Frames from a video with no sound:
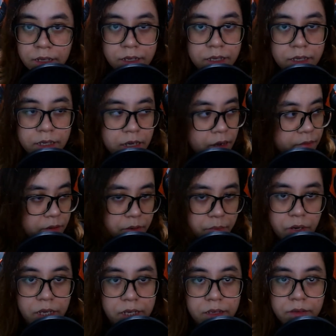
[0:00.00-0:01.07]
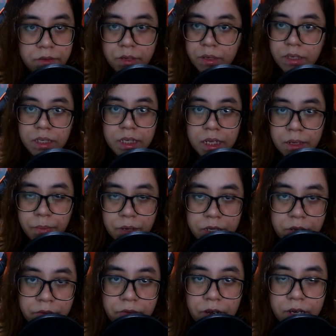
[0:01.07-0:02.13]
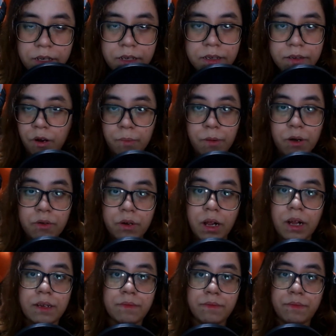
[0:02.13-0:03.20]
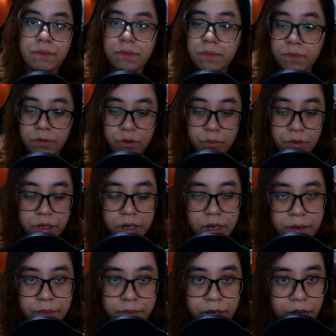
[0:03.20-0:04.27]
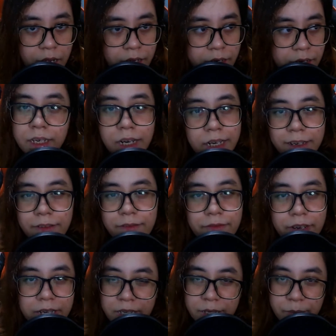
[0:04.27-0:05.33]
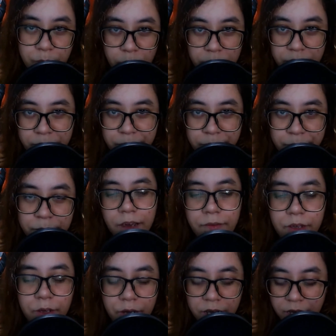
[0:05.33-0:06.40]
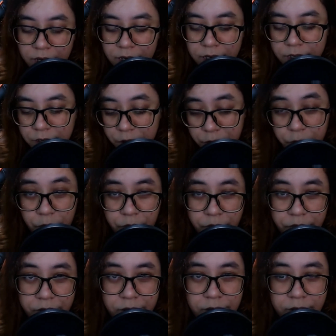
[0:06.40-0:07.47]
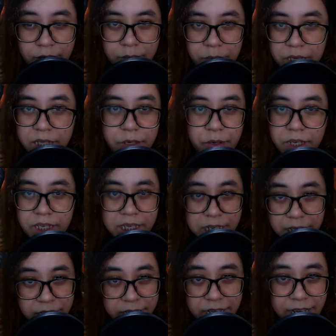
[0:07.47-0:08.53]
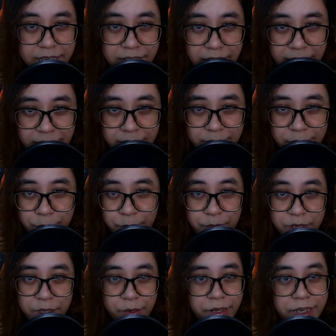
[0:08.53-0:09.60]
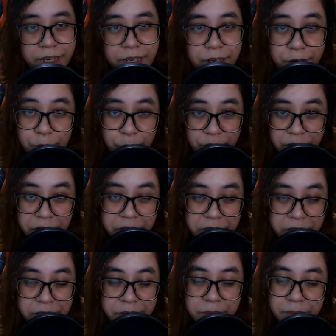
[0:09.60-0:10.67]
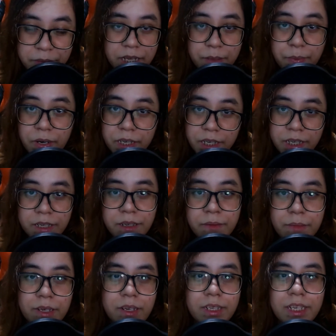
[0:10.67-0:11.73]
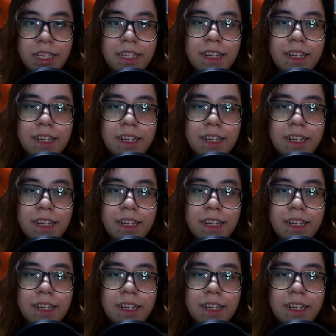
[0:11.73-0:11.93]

He covered the place, set the place on fire. Ranmaru died. Nobunaga died. They didn't find his body. Having your head is a trophy. Mitsuhide didn't get that, so Mitsuhide didn't win anything. Especially because he